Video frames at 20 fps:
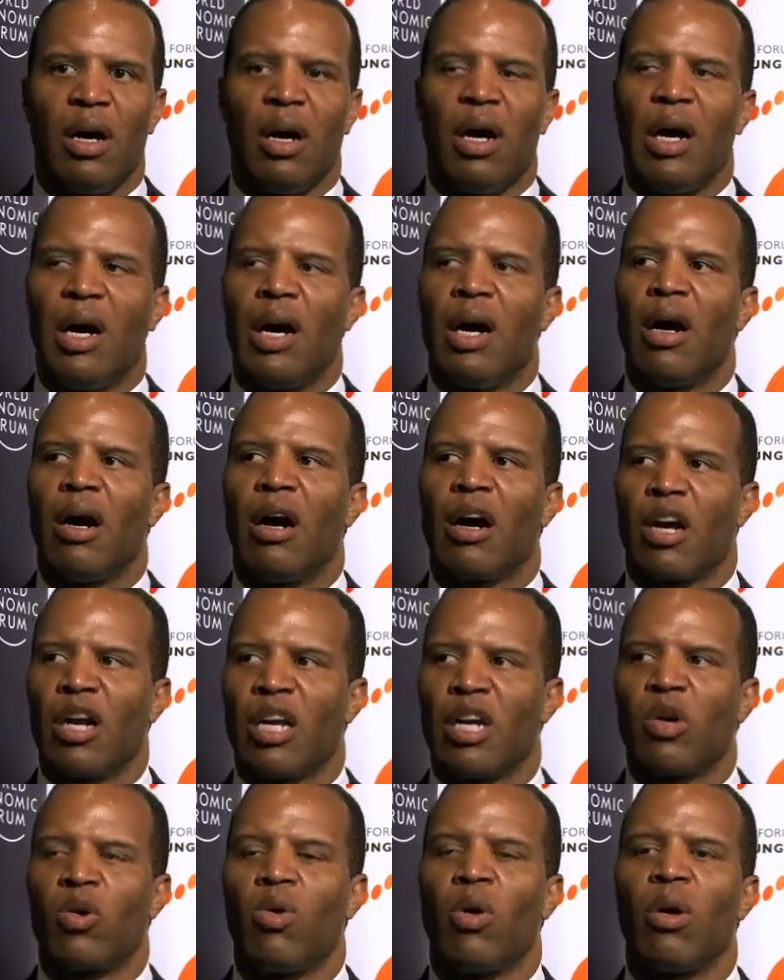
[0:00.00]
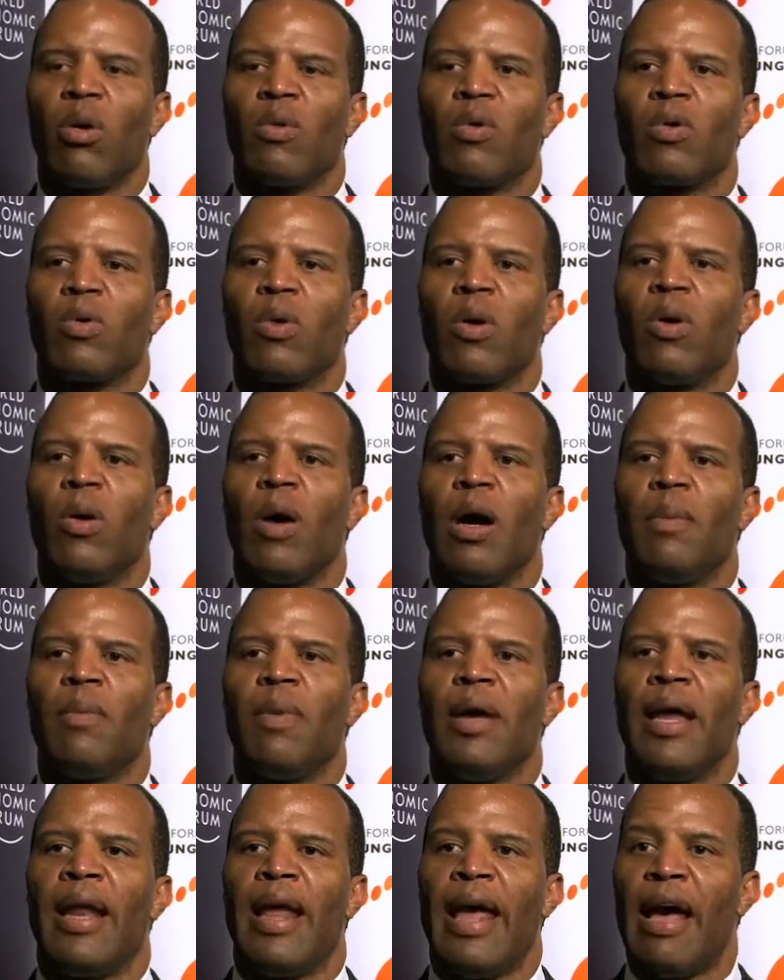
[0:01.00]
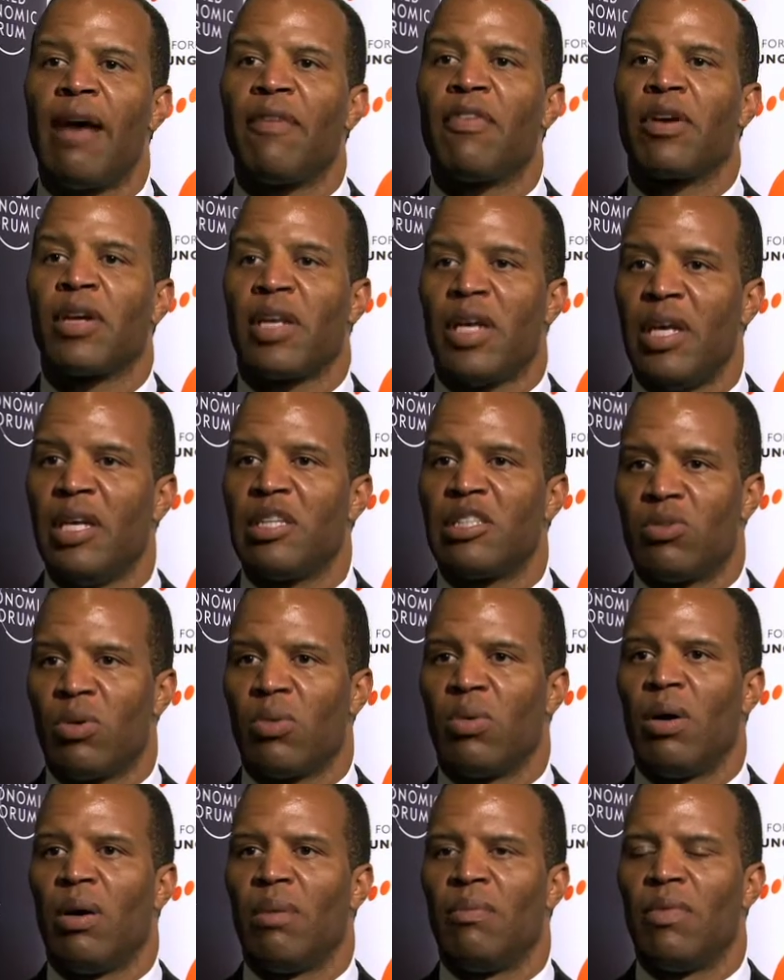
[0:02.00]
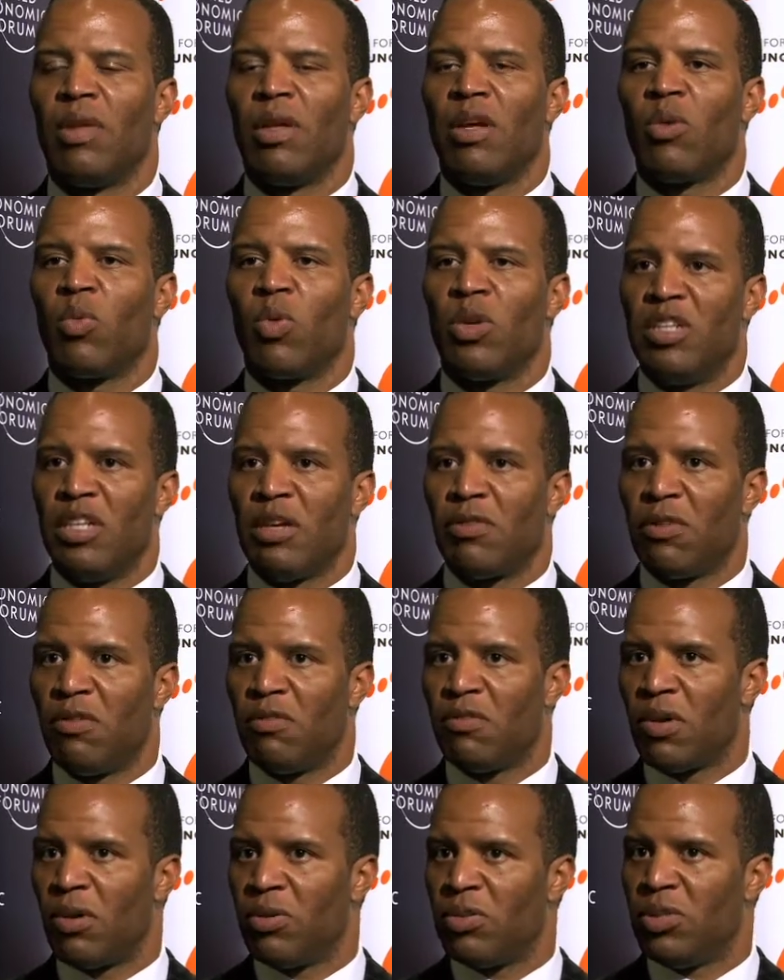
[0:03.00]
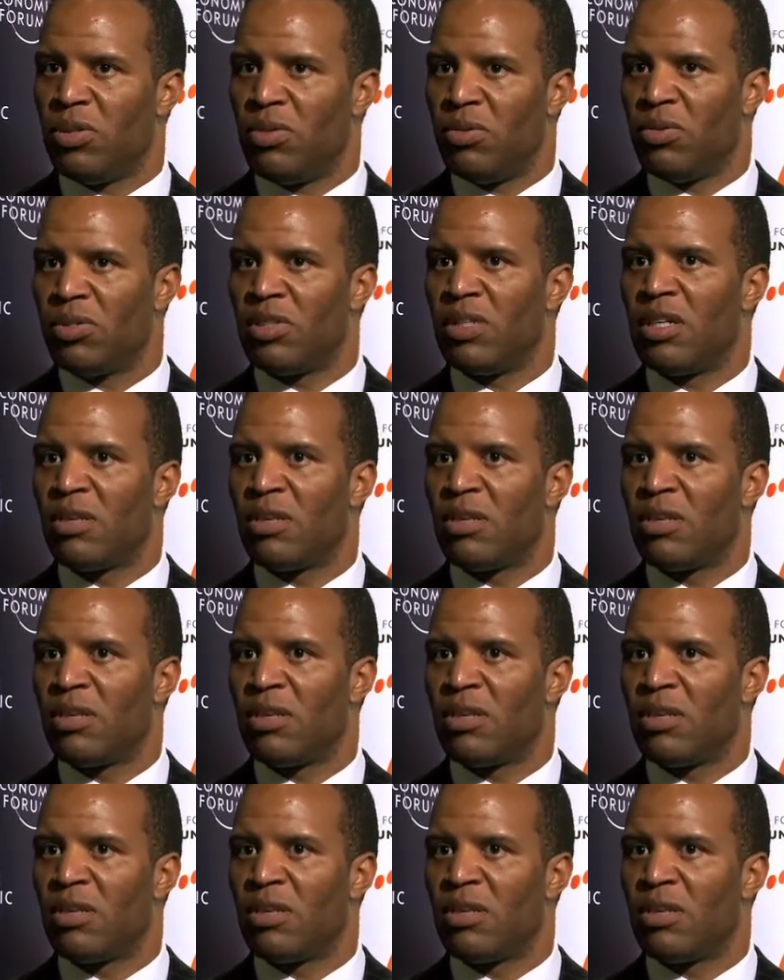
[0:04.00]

are going to grow up and have their kids grow up with different virtues,